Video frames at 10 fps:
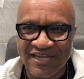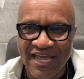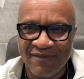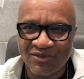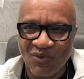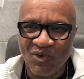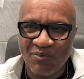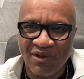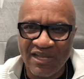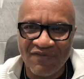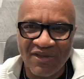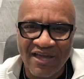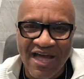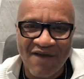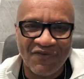name. So we're believing
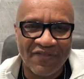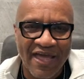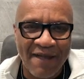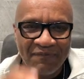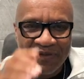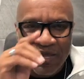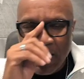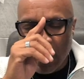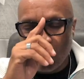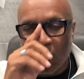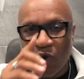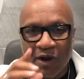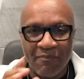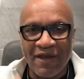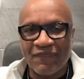God for that. And we're going
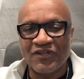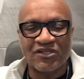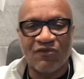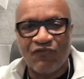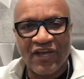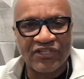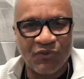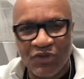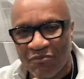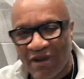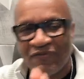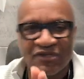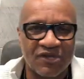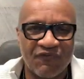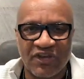to make this confession. Will you make
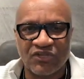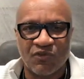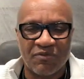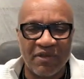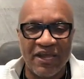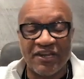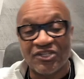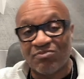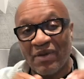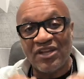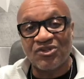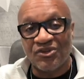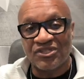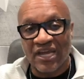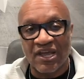this confession with me? And it's based on
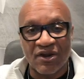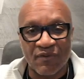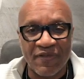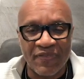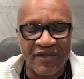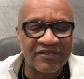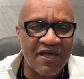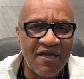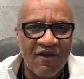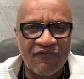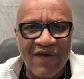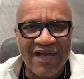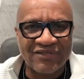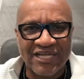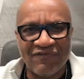2 Corinthians
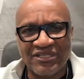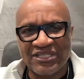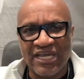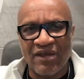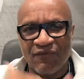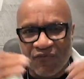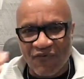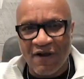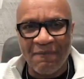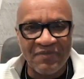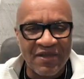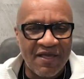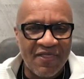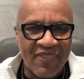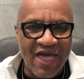5:17 from
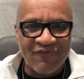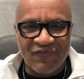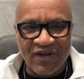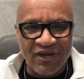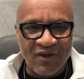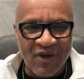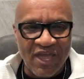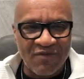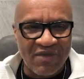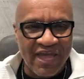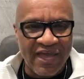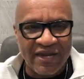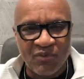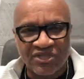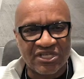that video. Amen.
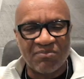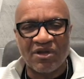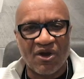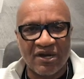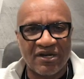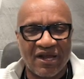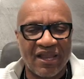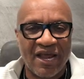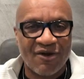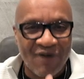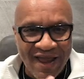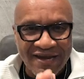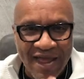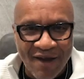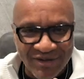And we're simply going to declare right
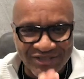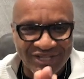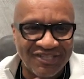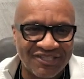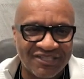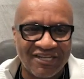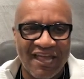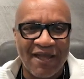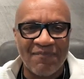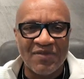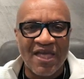now in Jesus' name,